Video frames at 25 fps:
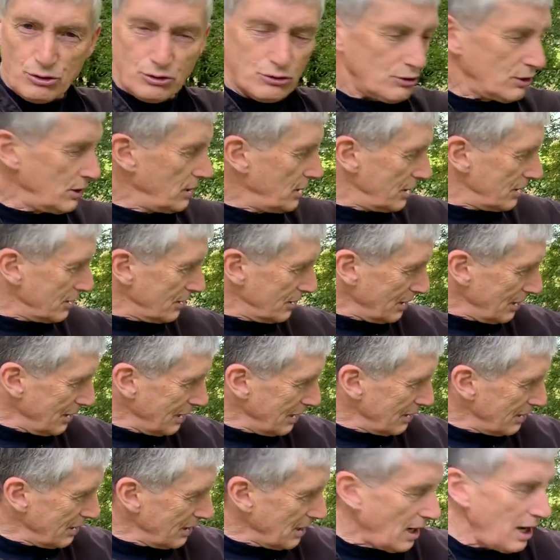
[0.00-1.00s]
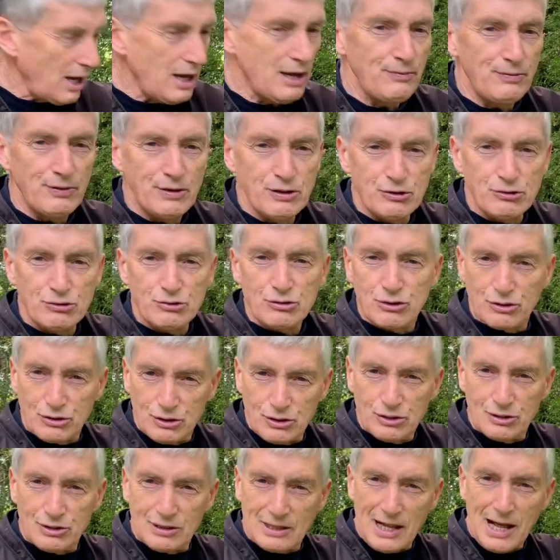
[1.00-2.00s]
tree here, the ivy's
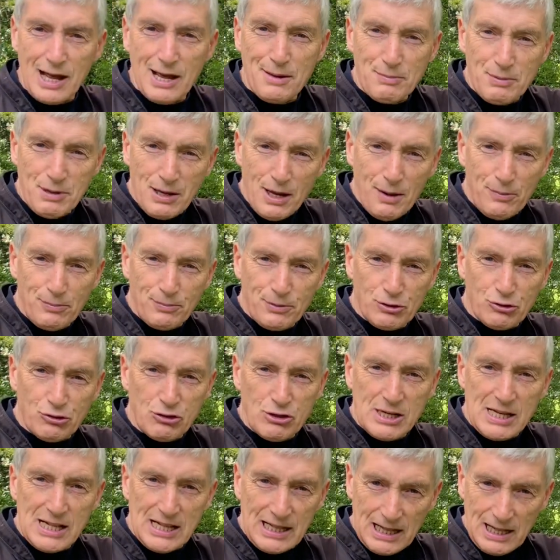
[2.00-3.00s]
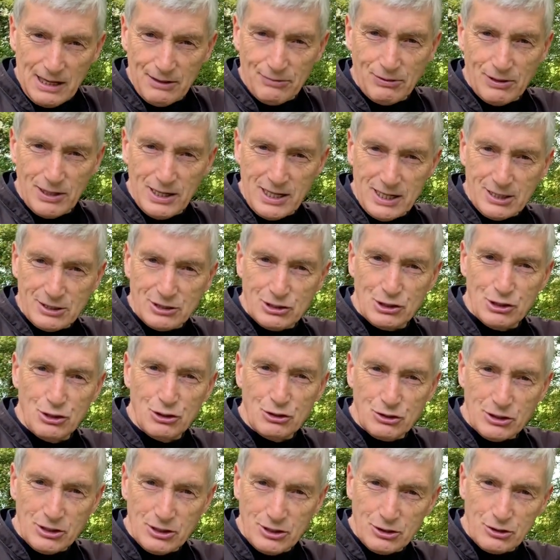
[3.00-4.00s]
climbing up the tree cleverly. It's
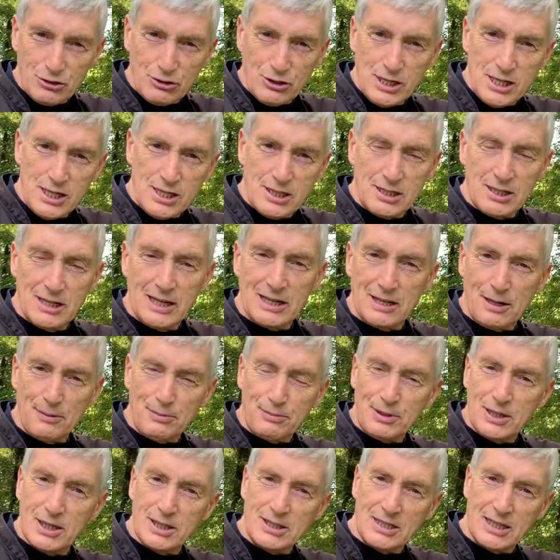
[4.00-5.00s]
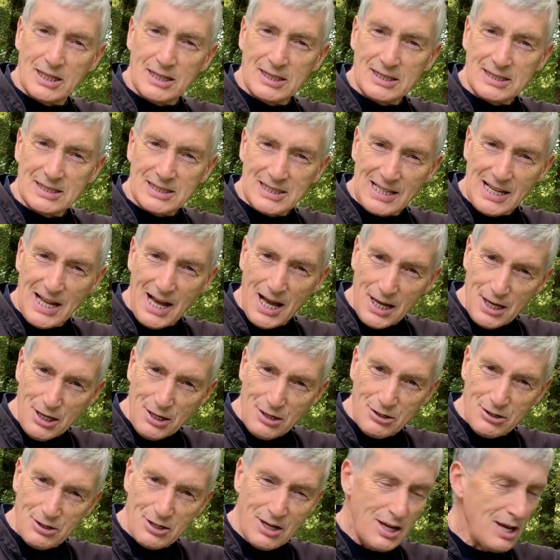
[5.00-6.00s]
using the tree to get up there to get its light.